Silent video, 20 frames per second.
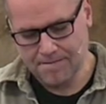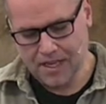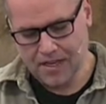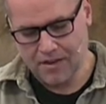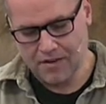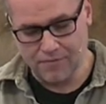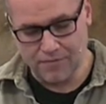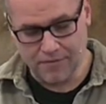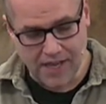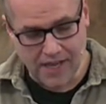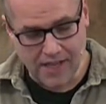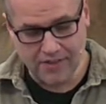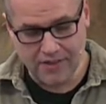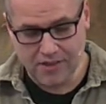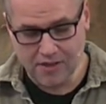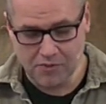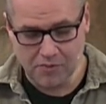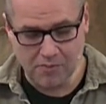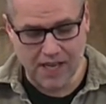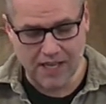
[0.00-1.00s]
And faith
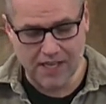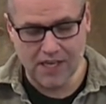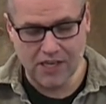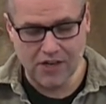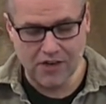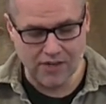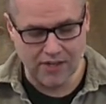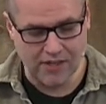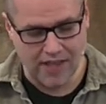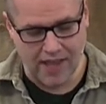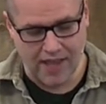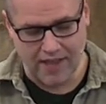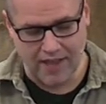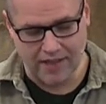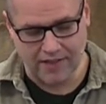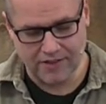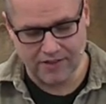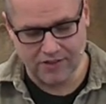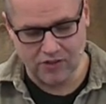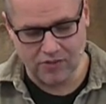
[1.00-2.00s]
comes by hearing that,
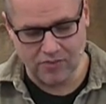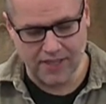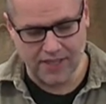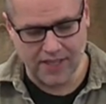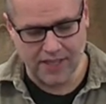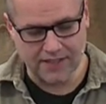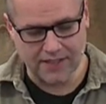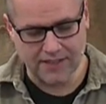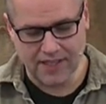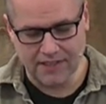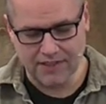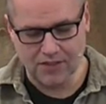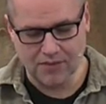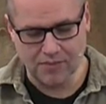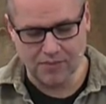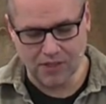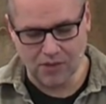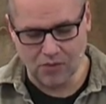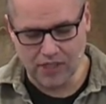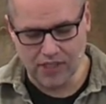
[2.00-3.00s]
Lord, but that's not
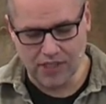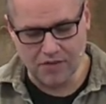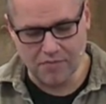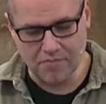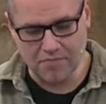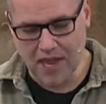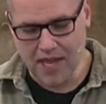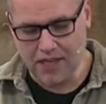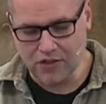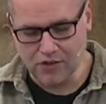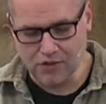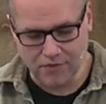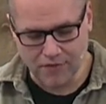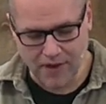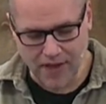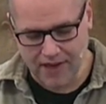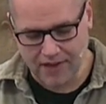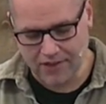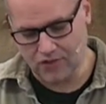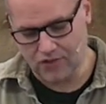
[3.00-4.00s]
something we can
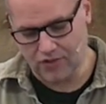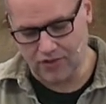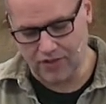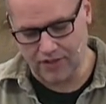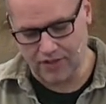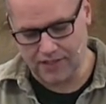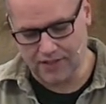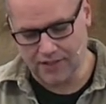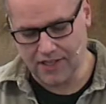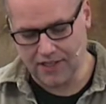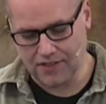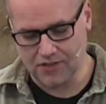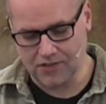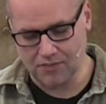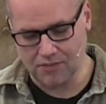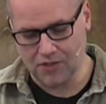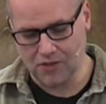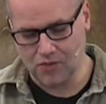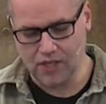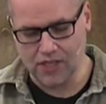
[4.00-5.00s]
manufacture, and that's not
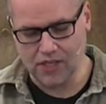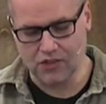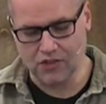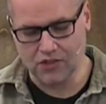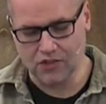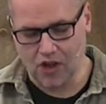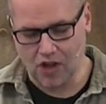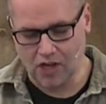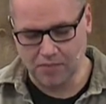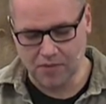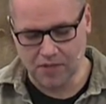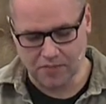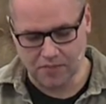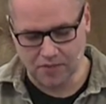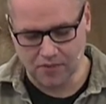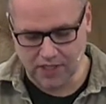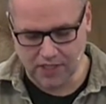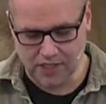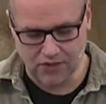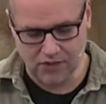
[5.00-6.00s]
something we can talk
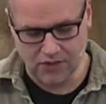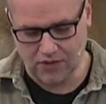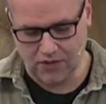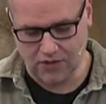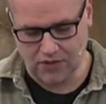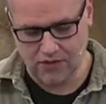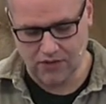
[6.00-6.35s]
people into.